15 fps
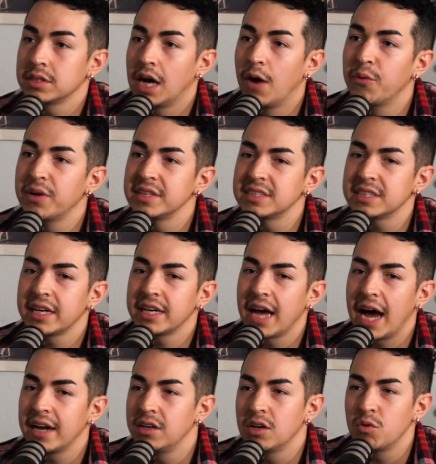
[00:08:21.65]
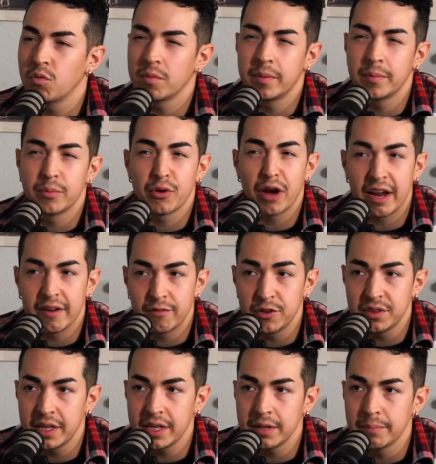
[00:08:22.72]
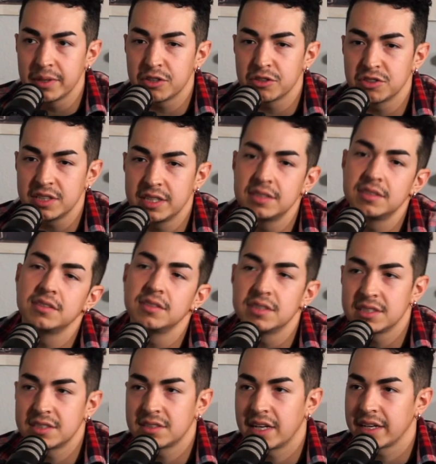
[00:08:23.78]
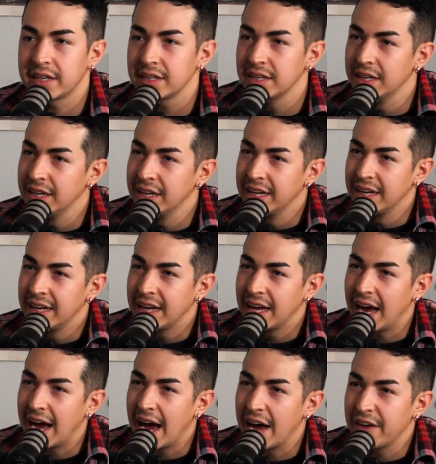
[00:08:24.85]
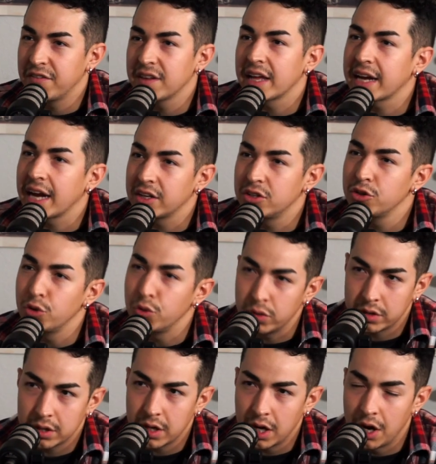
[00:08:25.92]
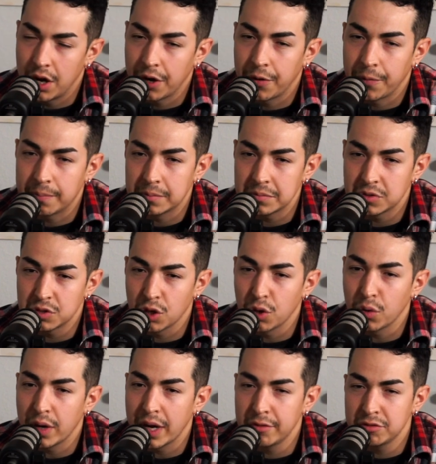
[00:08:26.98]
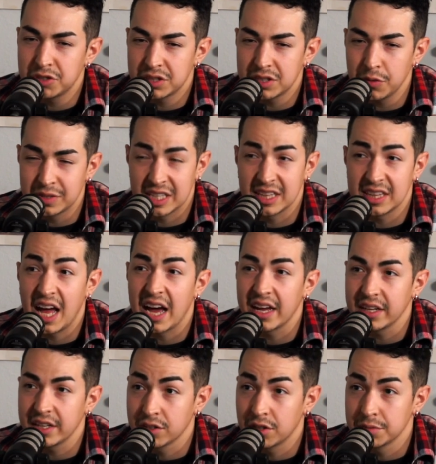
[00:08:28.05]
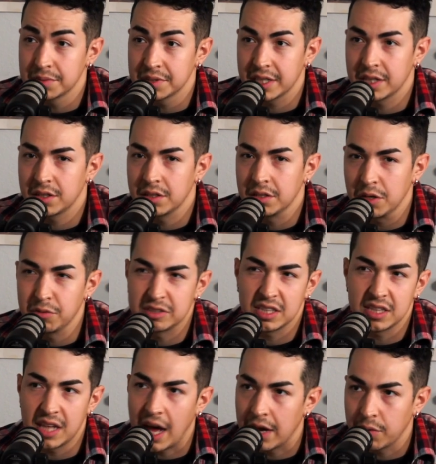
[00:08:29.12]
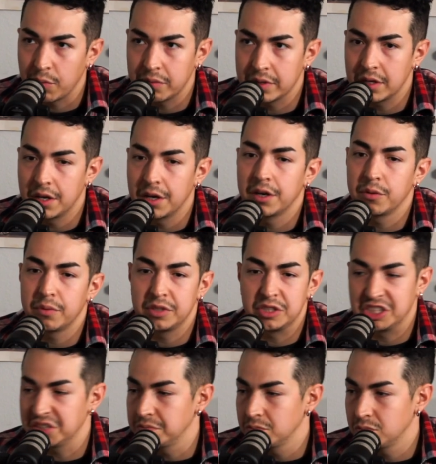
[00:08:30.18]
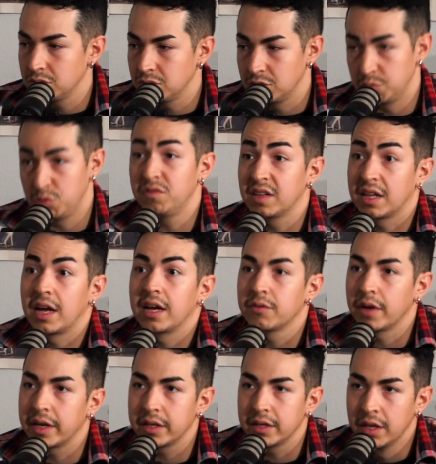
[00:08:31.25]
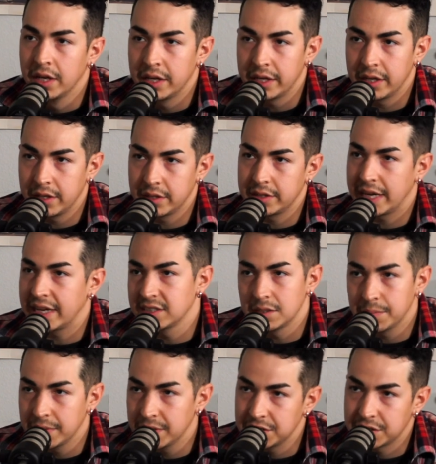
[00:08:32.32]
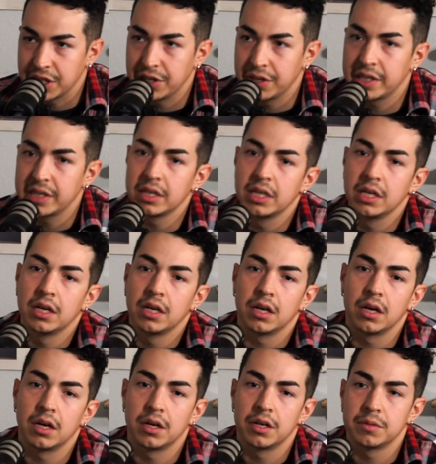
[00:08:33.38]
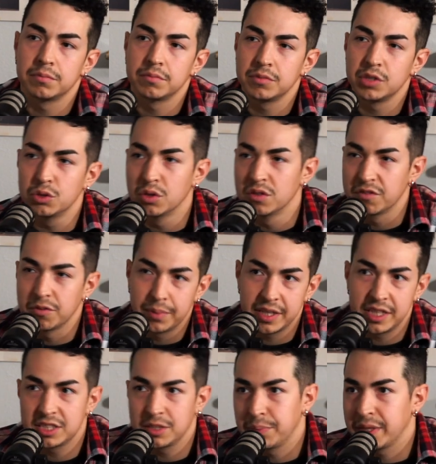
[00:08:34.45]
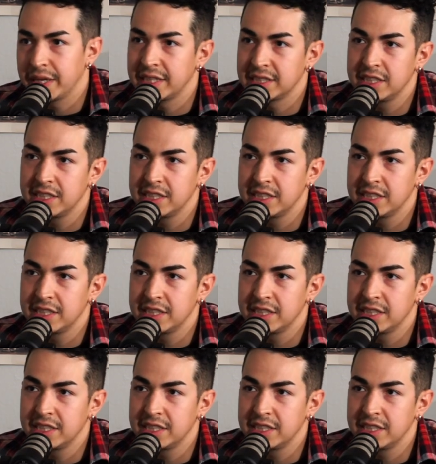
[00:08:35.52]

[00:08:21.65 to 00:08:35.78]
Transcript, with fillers: I want to say I don't remember everything, but there's instances like I feel like yeah. I do. Um, so it was it was a lot. You know what I'm saying? It was a lot. Uh, we just we moved a lot, right? Yeah. Dad's in the military. Um, you're going from place to place.